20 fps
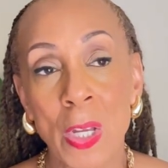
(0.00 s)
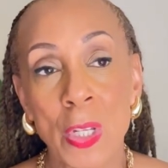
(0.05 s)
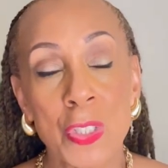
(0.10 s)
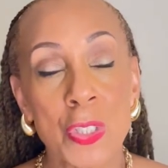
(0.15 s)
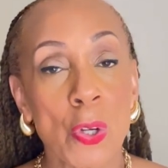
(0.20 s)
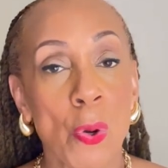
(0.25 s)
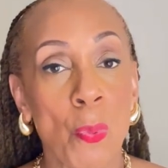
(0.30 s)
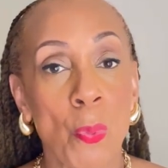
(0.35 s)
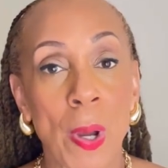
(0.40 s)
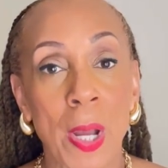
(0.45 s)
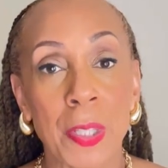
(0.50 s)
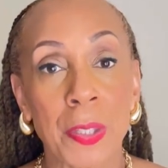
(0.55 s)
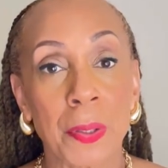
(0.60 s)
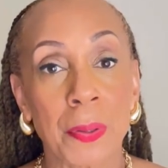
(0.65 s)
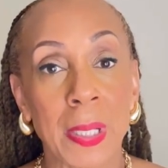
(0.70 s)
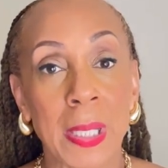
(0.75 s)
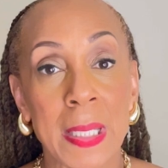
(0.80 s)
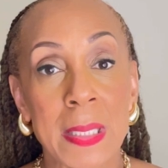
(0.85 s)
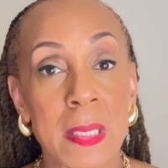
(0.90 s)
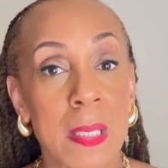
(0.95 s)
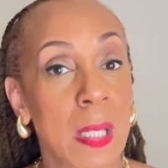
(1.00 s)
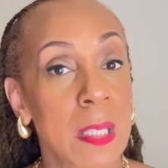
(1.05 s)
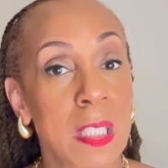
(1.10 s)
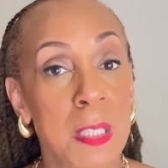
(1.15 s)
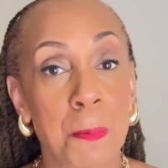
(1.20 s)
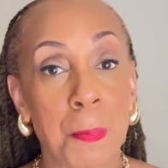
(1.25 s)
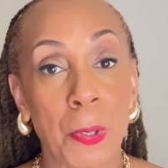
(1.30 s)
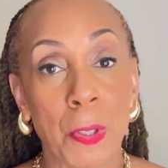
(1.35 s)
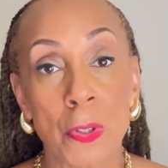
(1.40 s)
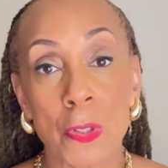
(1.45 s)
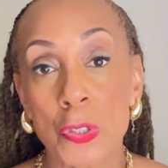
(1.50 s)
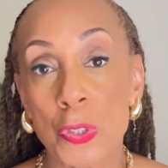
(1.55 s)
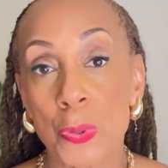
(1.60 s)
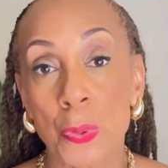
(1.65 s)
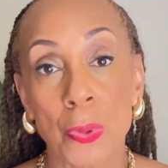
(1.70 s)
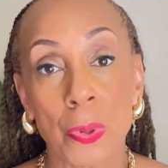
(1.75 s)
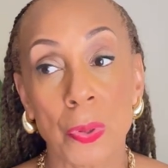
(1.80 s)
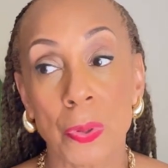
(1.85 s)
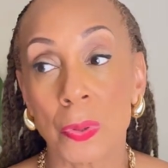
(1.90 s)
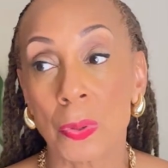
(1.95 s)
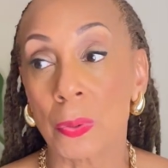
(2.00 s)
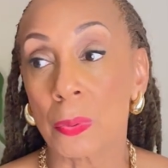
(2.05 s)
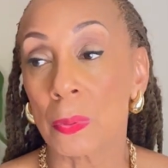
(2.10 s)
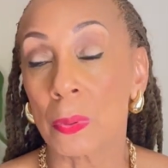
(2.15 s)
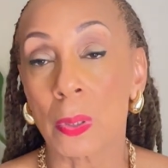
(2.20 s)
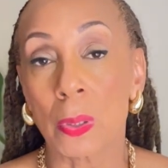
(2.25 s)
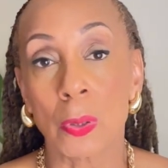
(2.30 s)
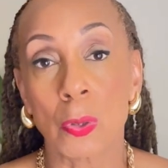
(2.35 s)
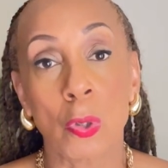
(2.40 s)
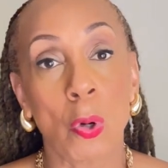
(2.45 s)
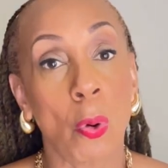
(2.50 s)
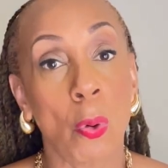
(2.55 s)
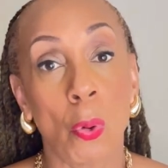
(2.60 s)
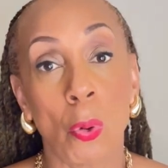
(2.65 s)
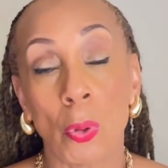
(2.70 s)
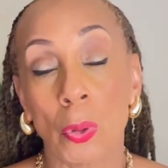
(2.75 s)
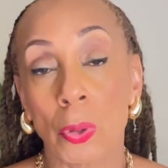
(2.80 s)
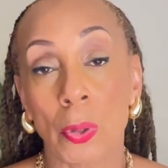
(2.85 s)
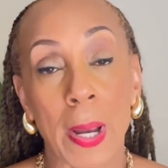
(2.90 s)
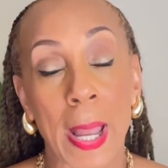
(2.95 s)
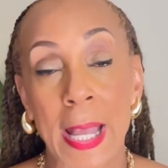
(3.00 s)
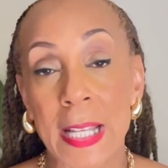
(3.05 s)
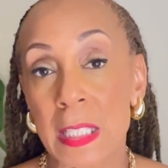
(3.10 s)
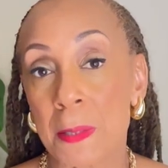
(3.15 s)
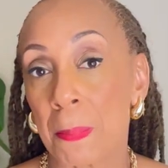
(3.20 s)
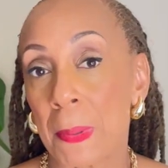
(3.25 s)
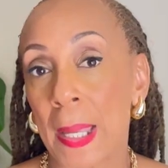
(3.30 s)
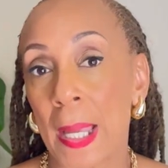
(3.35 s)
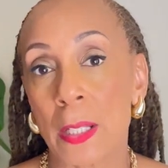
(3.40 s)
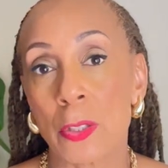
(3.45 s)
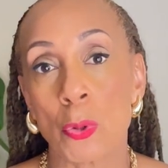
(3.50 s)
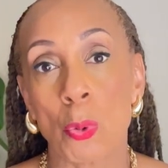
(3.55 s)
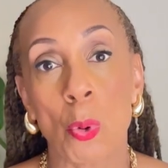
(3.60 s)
So whether it's a spiritual goal or aspect,